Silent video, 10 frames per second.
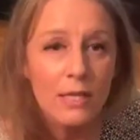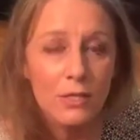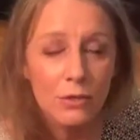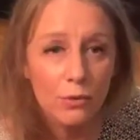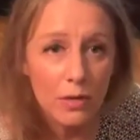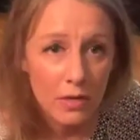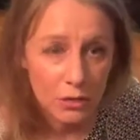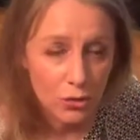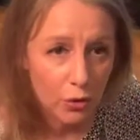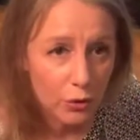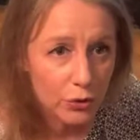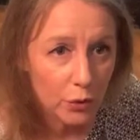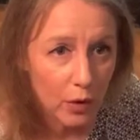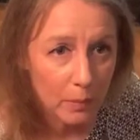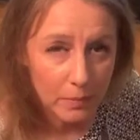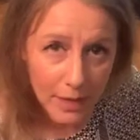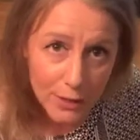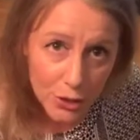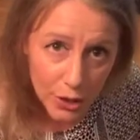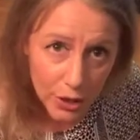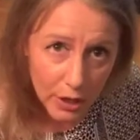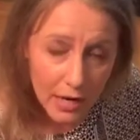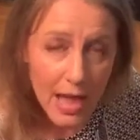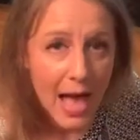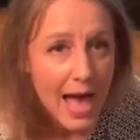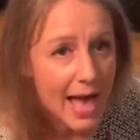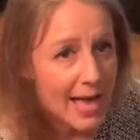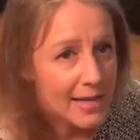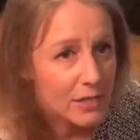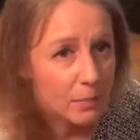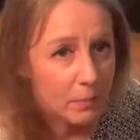to control your blood sugar and